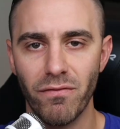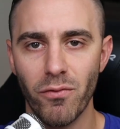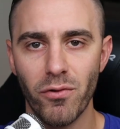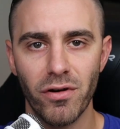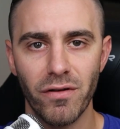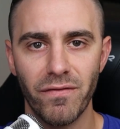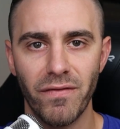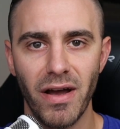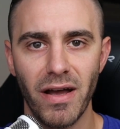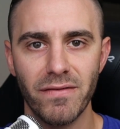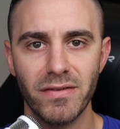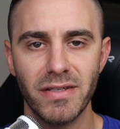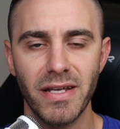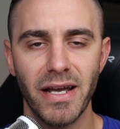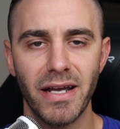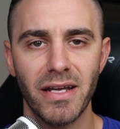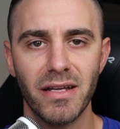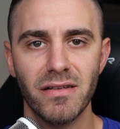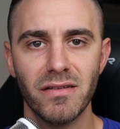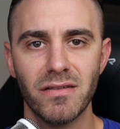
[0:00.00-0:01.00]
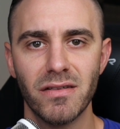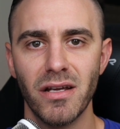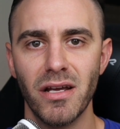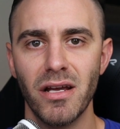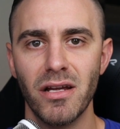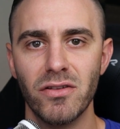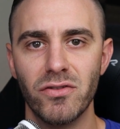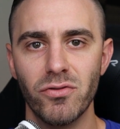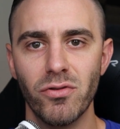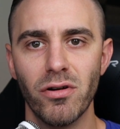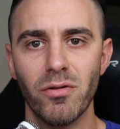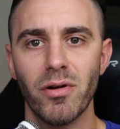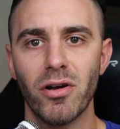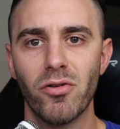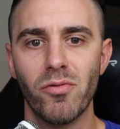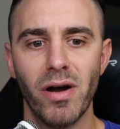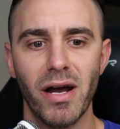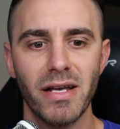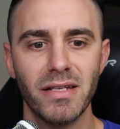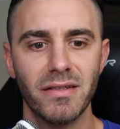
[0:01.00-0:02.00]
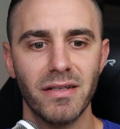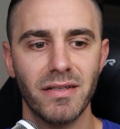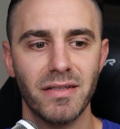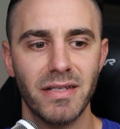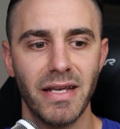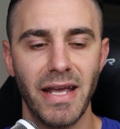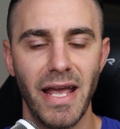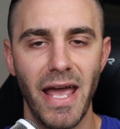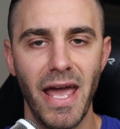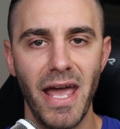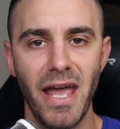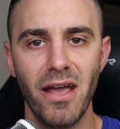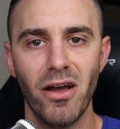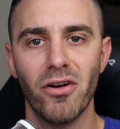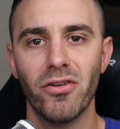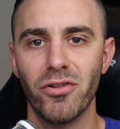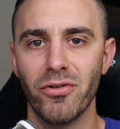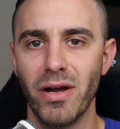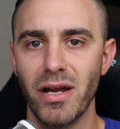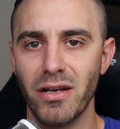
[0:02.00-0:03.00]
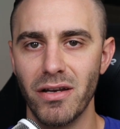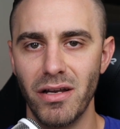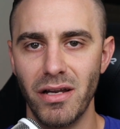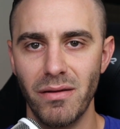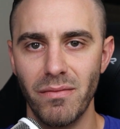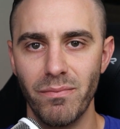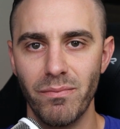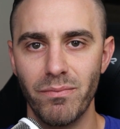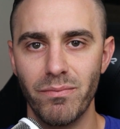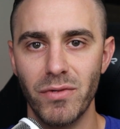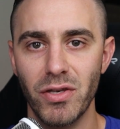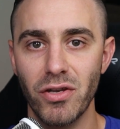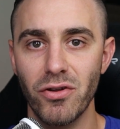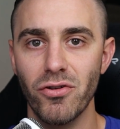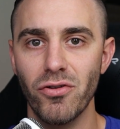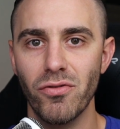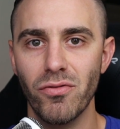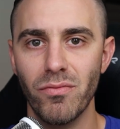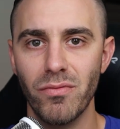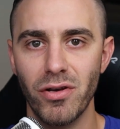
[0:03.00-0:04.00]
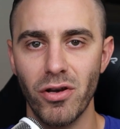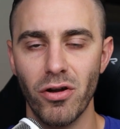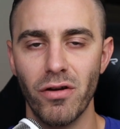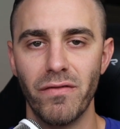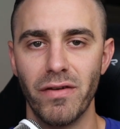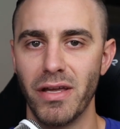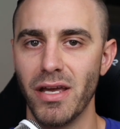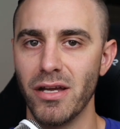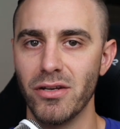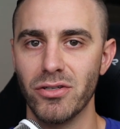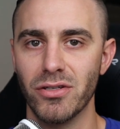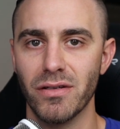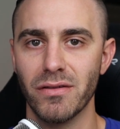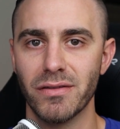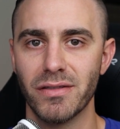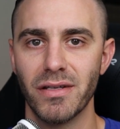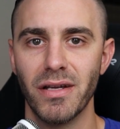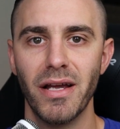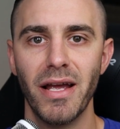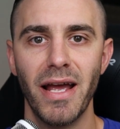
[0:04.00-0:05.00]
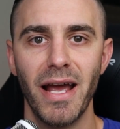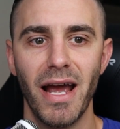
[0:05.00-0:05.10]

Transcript: four to five seconds. Do a request and say, hey, are there any new notifications?